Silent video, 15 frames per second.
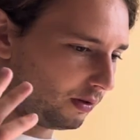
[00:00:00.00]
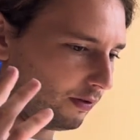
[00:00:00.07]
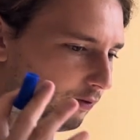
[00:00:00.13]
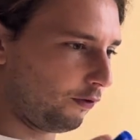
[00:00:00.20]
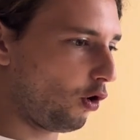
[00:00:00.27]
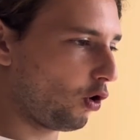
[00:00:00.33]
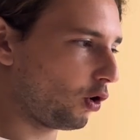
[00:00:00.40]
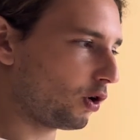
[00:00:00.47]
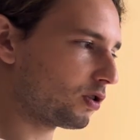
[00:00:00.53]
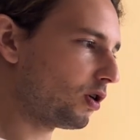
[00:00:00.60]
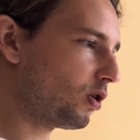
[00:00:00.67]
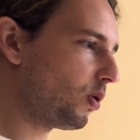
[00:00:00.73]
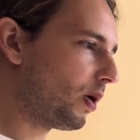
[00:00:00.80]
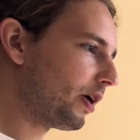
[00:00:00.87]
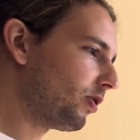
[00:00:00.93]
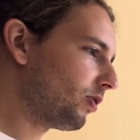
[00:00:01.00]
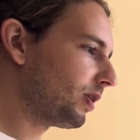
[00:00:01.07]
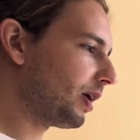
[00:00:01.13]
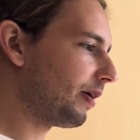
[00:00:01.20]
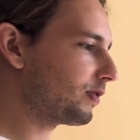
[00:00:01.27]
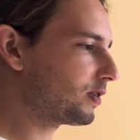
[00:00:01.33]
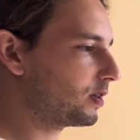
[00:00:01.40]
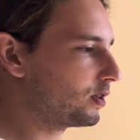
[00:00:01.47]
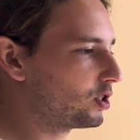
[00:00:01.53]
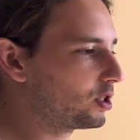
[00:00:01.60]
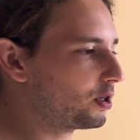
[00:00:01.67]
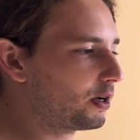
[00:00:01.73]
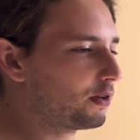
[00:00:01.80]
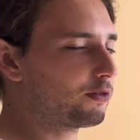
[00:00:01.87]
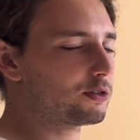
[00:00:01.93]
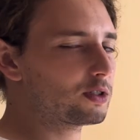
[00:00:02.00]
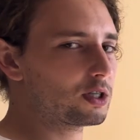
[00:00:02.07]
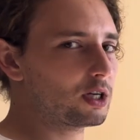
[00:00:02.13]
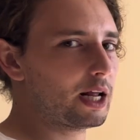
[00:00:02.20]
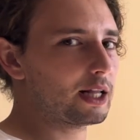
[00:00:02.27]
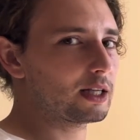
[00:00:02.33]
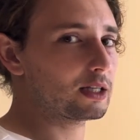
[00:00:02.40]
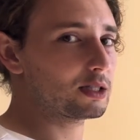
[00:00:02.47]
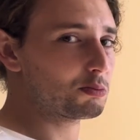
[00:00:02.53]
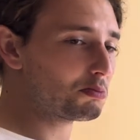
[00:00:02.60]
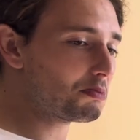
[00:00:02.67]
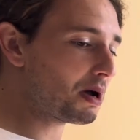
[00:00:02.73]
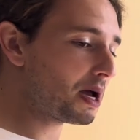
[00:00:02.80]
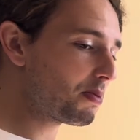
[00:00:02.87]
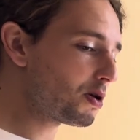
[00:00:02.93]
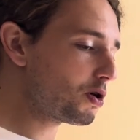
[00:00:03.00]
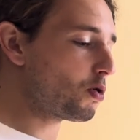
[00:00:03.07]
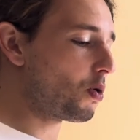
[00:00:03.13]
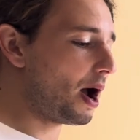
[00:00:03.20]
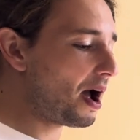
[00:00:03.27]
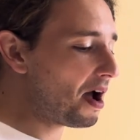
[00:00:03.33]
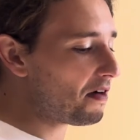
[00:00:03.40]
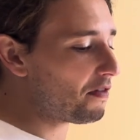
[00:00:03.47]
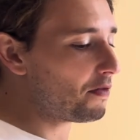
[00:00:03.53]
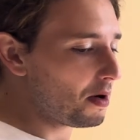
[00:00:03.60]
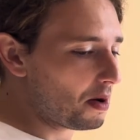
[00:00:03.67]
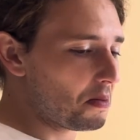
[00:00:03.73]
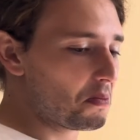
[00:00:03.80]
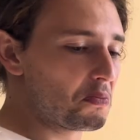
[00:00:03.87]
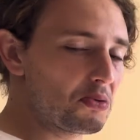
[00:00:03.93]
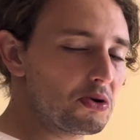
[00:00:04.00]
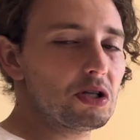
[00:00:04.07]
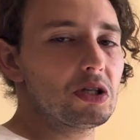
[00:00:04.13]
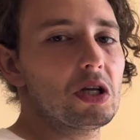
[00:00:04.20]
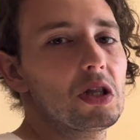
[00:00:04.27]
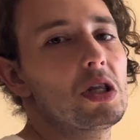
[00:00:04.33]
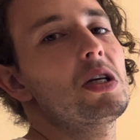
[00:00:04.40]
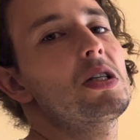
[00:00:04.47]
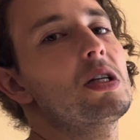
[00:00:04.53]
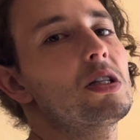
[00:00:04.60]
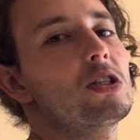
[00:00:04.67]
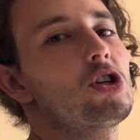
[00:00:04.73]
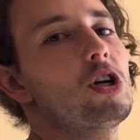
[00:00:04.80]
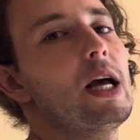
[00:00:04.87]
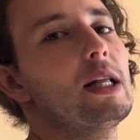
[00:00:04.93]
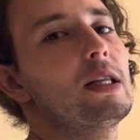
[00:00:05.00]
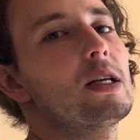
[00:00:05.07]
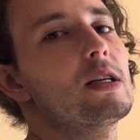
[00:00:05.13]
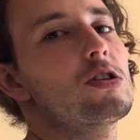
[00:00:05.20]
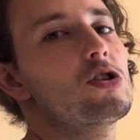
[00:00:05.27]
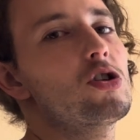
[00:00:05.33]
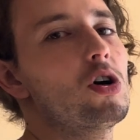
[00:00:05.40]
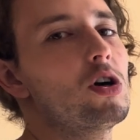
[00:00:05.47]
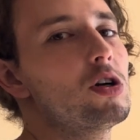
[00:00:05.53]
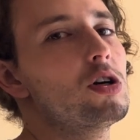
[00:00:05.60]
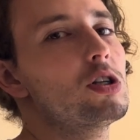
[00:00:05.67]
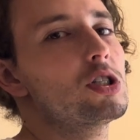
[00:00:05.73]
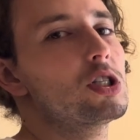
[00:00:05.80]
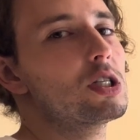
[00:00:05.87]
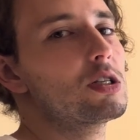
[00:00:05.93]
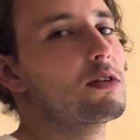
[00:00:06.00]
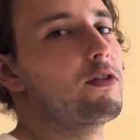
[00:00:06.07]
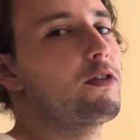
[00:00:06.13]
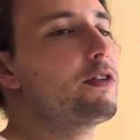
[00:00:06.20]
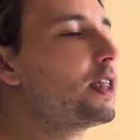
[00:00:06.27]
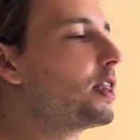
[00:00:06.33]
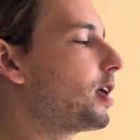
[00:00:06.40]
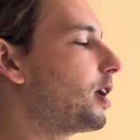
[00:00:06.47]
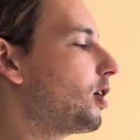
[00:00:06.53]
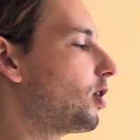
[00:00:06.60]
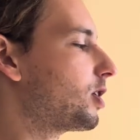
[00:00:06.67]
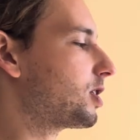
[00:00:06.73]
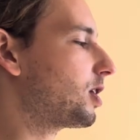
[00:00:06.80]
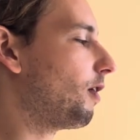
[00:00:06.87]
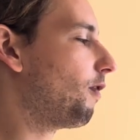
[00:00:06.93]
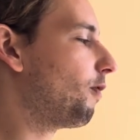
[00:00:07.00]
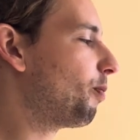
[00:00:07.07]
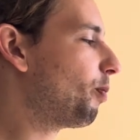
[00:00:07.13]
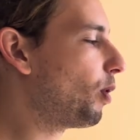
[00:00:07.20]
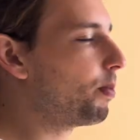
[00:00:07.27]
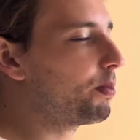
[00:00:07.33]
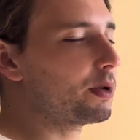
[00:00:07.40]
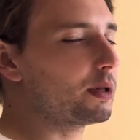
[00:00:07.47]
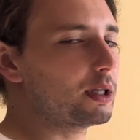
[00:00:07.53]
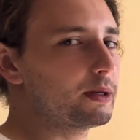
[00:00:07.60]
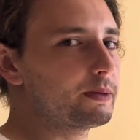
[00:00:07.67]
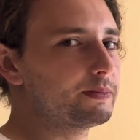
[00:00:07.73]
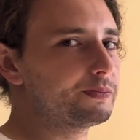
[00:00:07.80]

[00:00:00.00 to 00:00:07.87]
focus, oh, I don't have such great genetics. Maybe you have pretty decent genetics, you're not just feeding yourself properly.